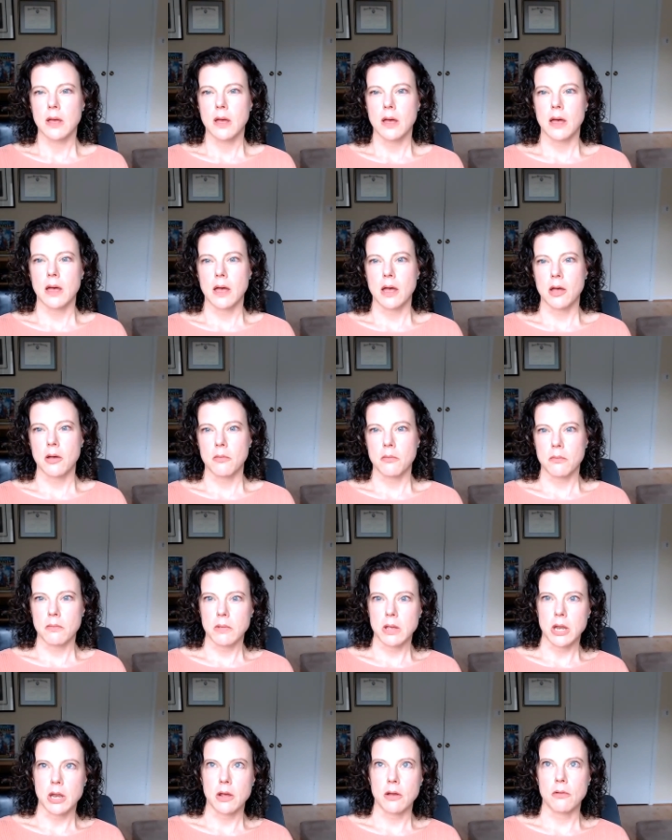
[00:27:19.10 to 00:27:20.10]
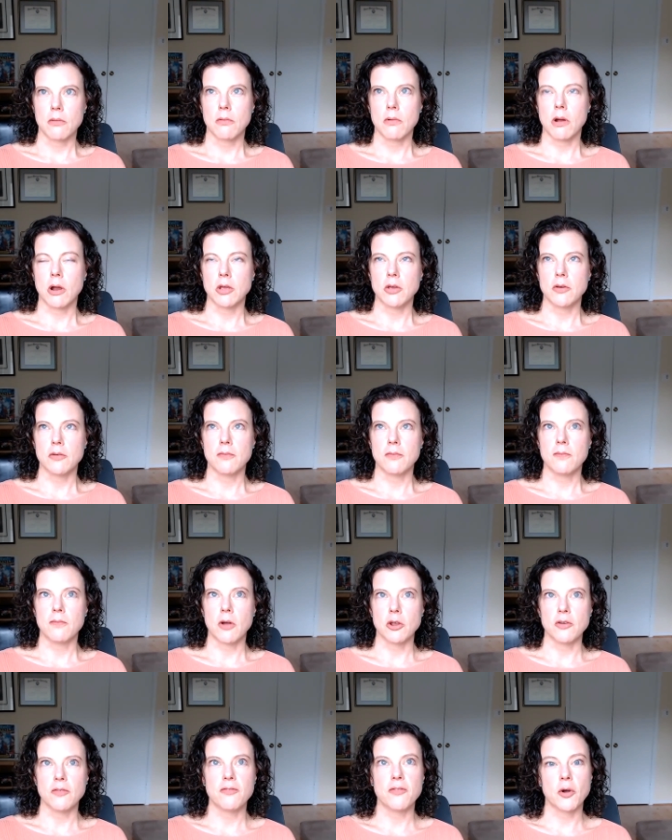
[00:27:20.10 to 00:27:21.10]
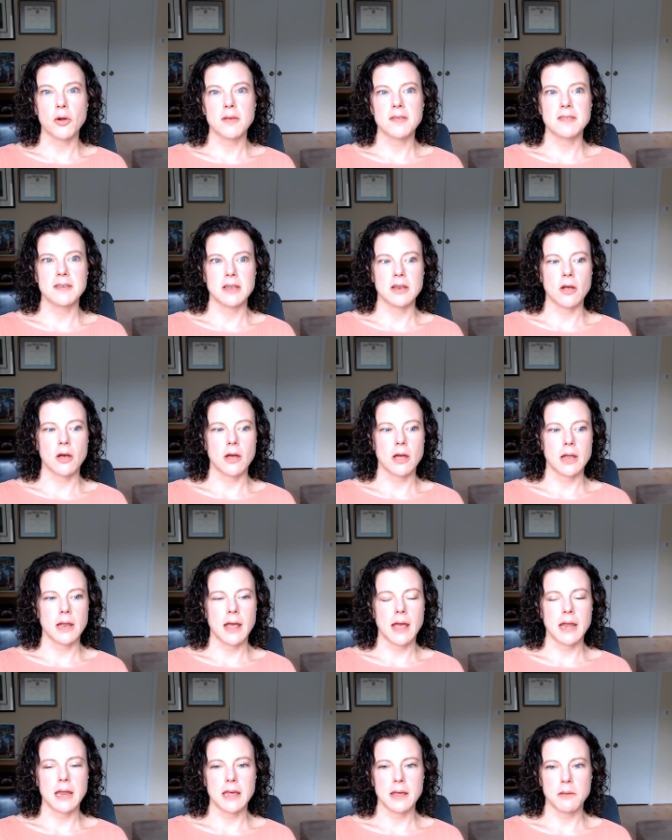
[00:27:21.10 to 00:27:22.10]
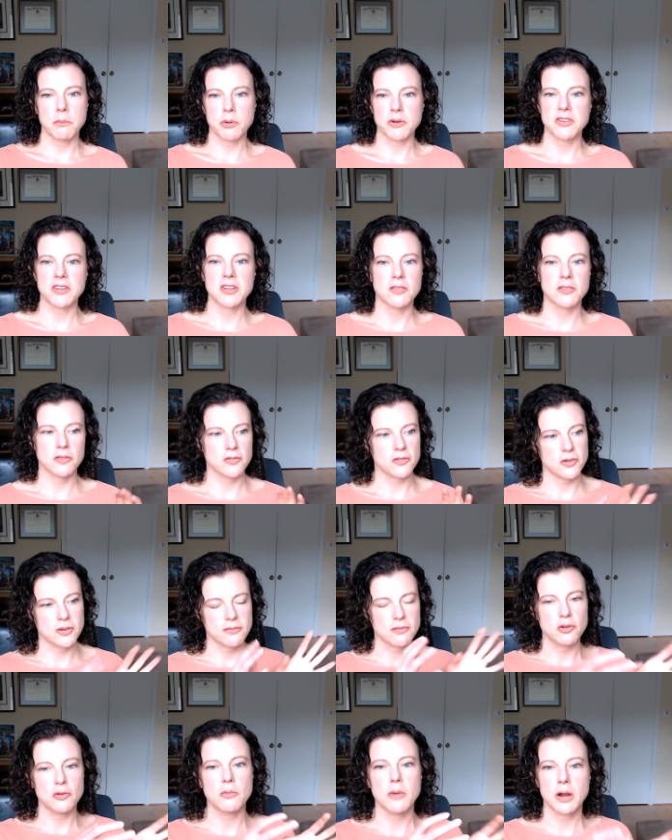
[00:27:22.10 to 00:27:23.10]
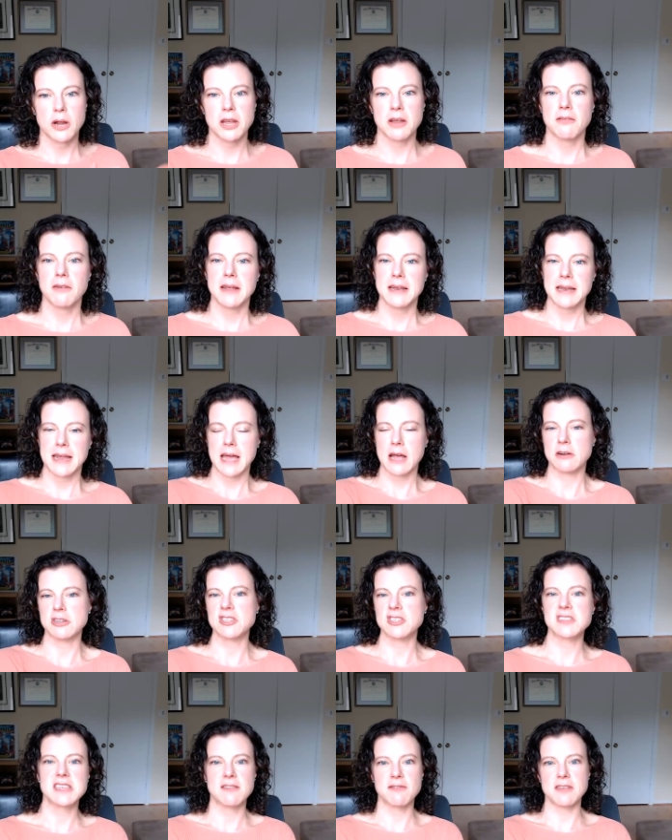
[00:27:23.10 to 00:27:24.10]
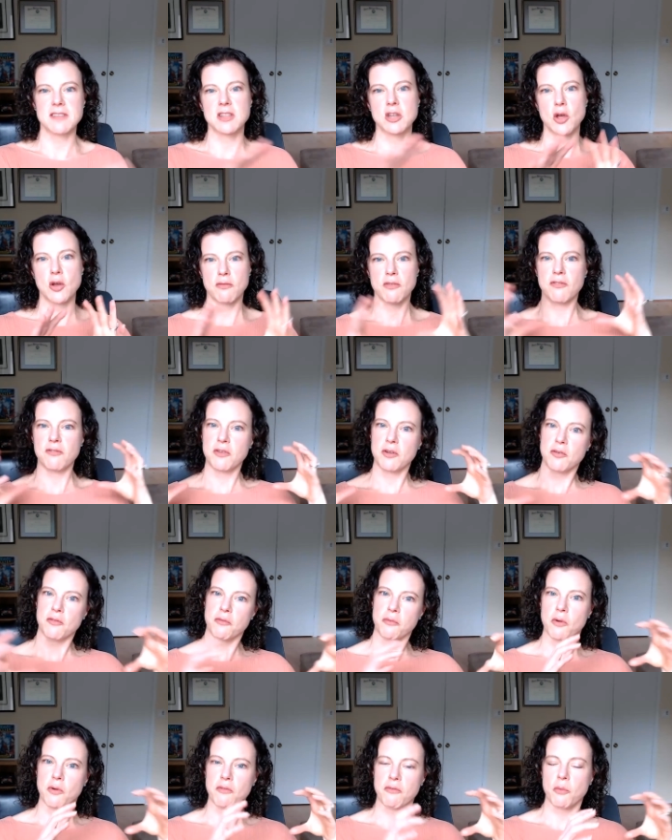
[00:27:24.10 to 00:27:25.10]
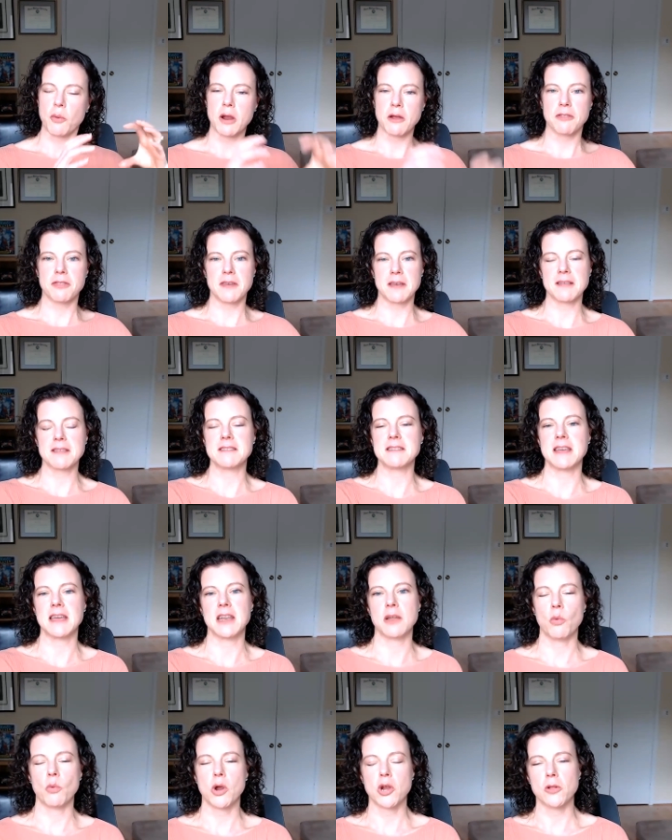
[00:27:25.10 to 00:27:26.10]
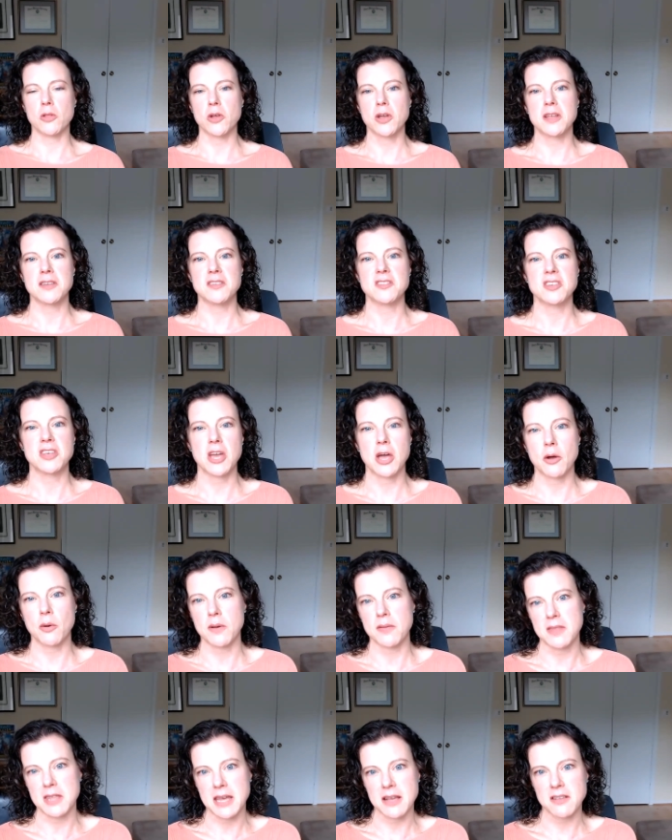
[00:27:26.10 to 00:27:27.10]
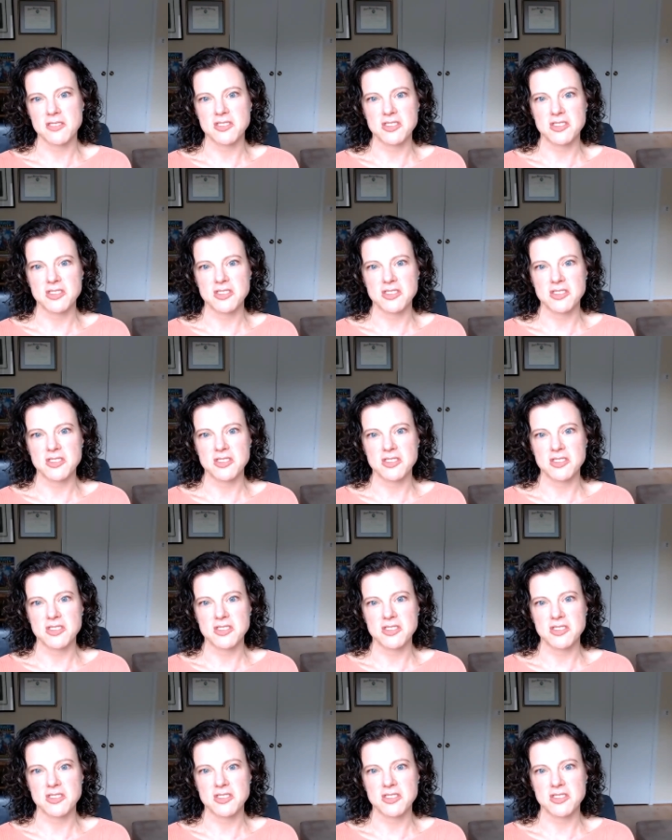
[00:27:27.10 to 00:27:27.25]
um, you know are you are you focusing on any particular sort of new market right now? Just give us an overview of, of where things stand and where you're looking to go in the next